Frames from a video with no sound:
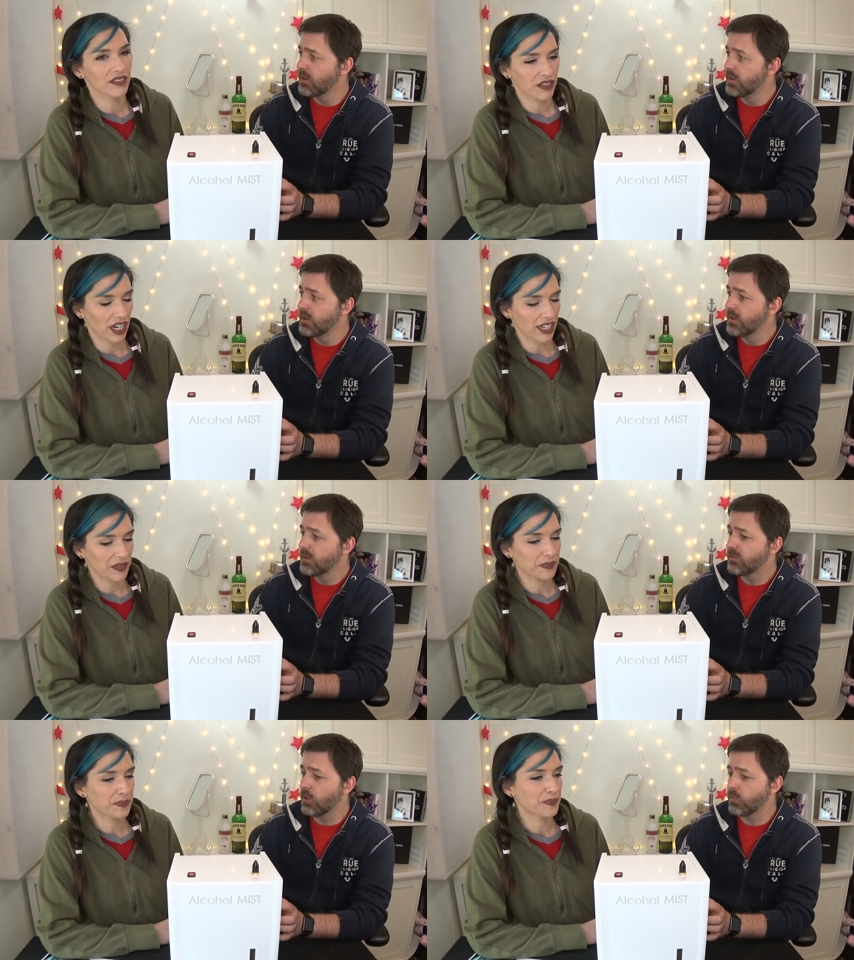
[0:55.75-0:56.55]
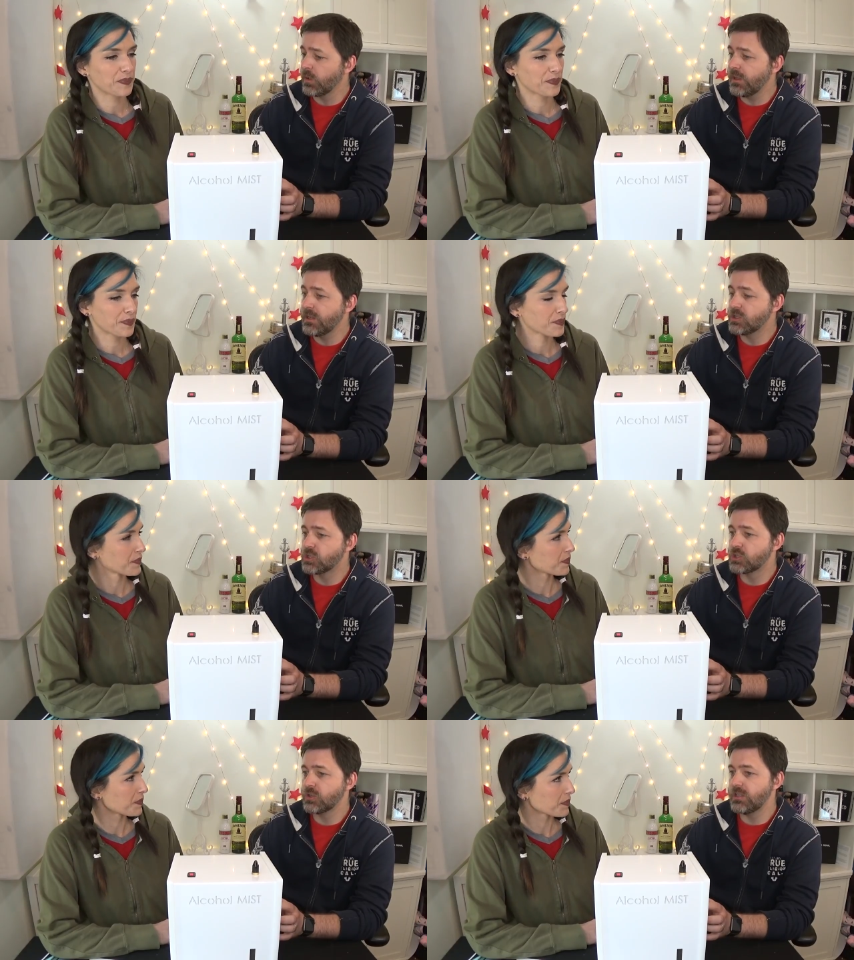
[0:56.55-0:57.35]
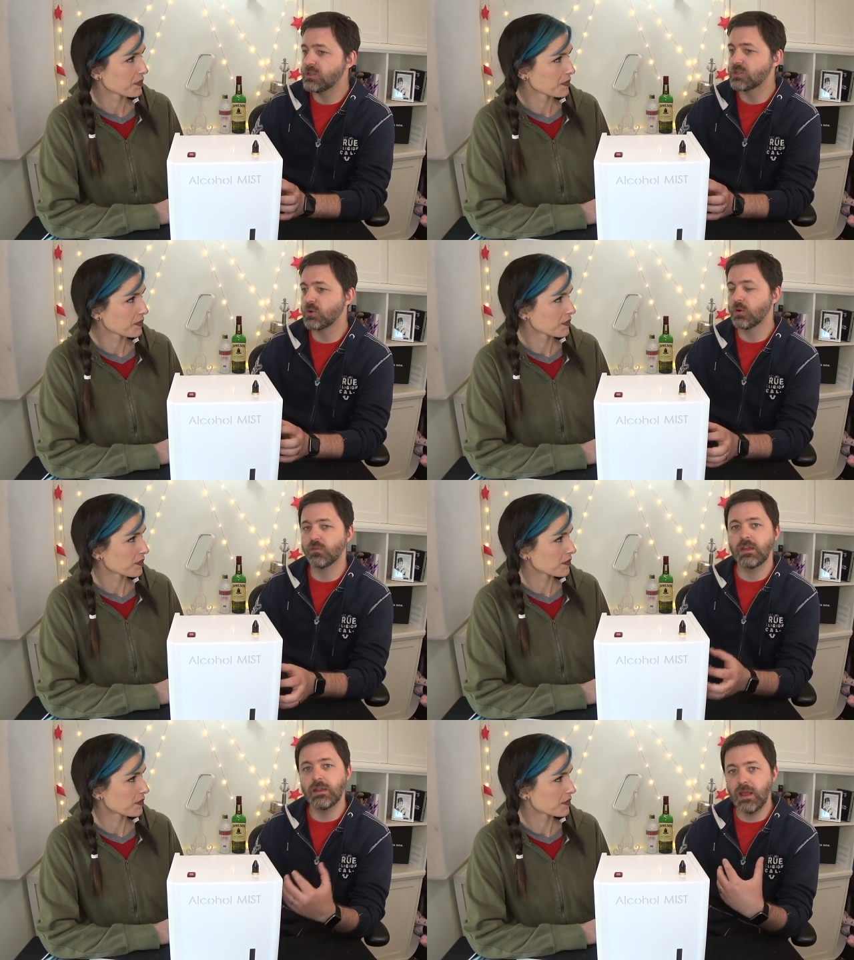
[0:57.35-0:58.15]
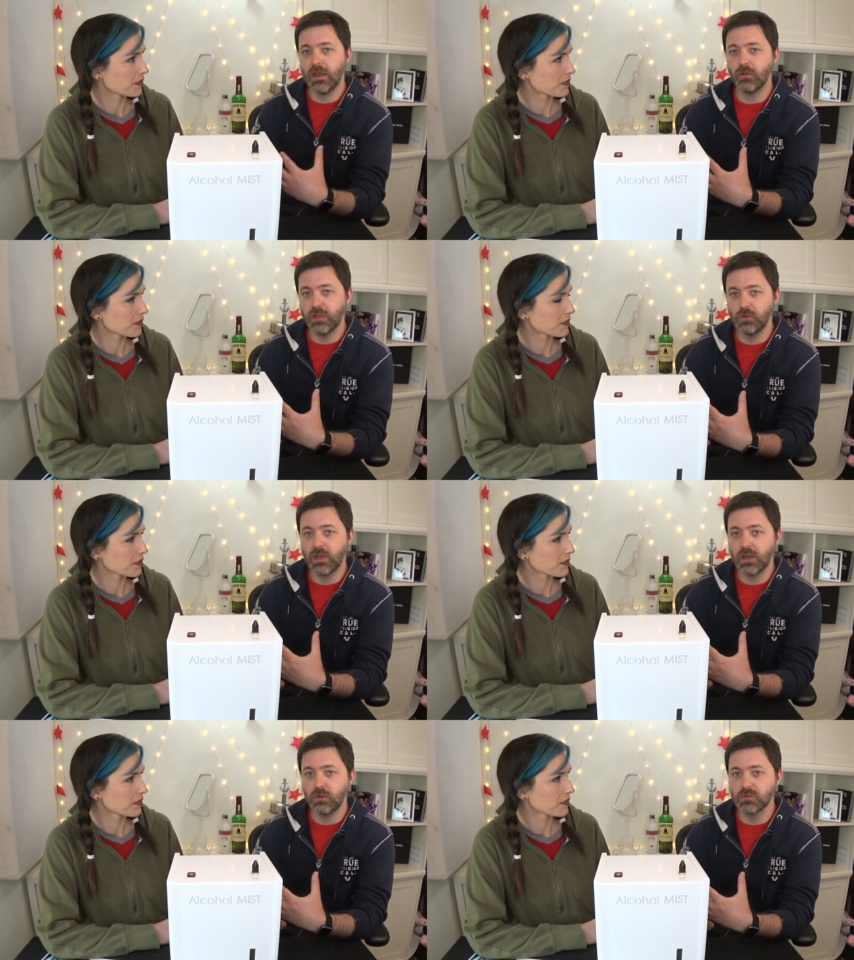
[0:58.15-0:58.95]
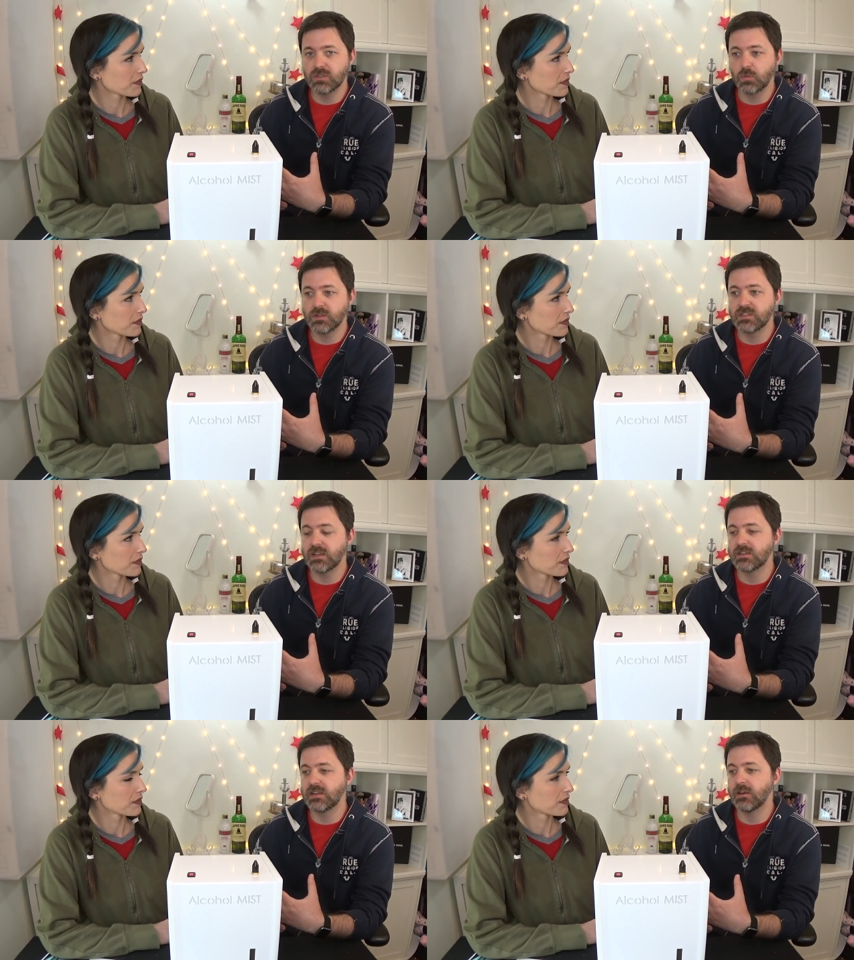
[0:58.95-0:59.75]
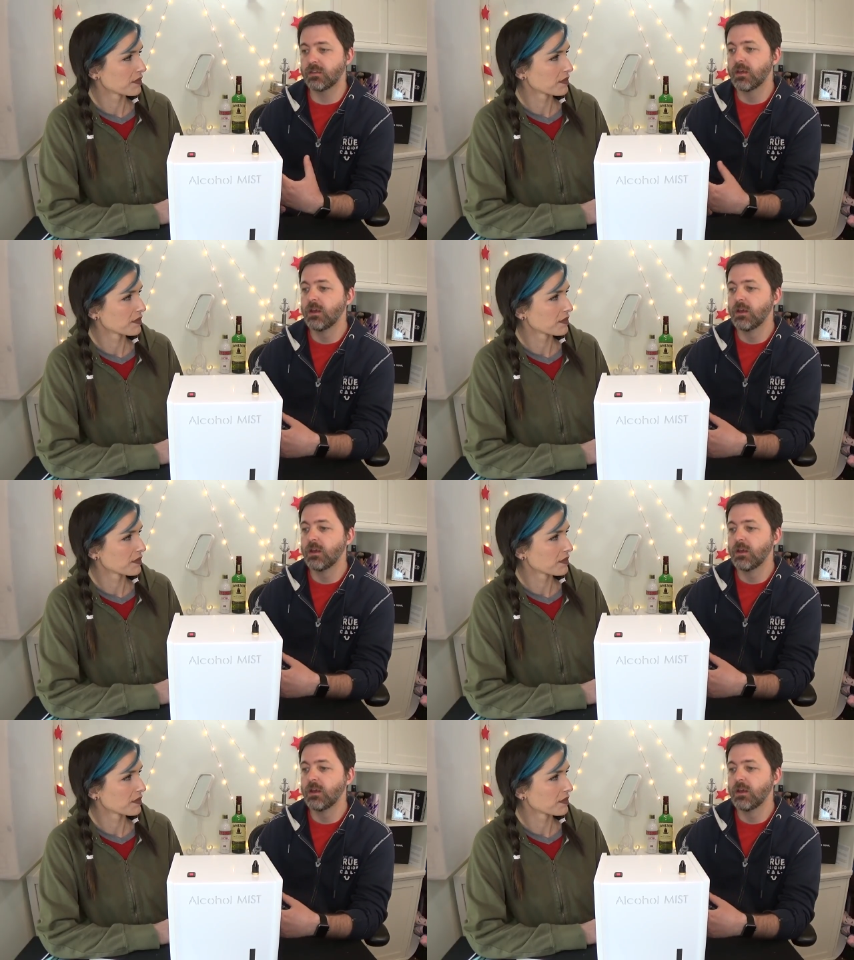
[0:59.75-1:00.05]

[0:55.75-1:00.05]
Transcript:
Speaker 1: Right. So for each each sort of inhale that you get, it uses one sixtieth.